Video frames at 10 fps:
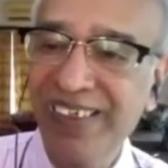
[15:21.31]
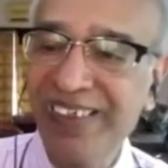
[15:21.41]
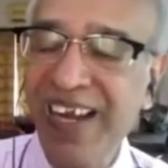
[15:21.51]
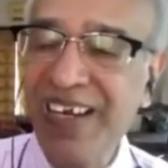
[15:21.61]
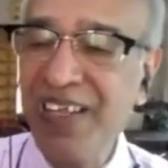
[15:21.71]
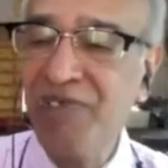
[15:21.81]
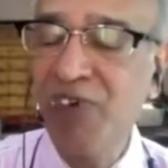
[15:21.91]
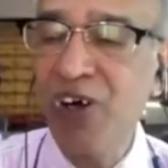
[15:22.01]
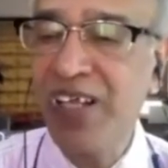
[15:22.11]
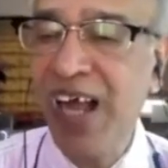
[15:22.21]
That is
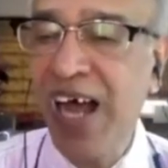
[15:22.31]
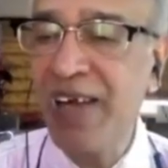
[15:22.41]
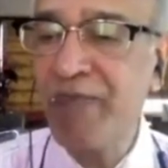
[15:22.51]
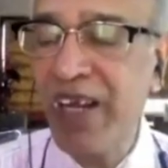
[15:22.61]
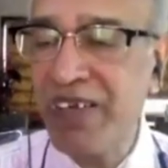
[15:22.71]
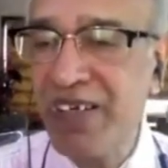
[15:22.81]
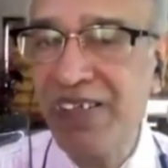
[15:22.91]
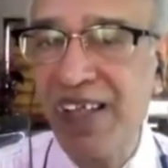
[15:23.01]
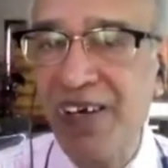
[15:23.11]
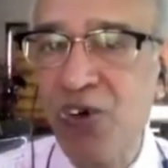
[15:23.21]
what our
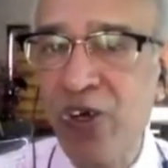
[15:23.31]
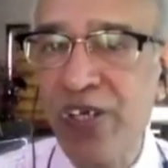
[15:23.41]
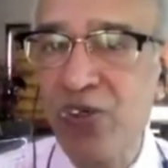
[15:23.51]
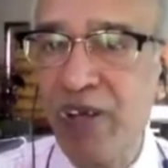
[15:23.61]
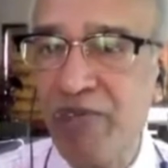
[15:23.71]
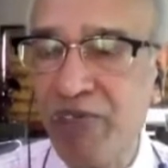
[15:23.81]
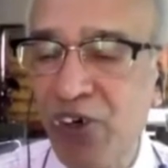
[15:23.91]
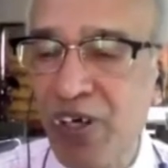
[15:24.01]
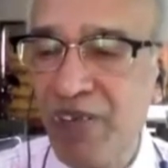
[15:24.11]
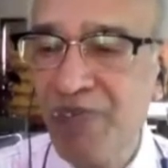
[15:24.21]
patients are going to
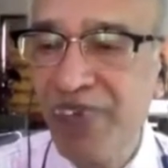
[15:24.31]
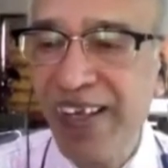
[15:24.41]
afford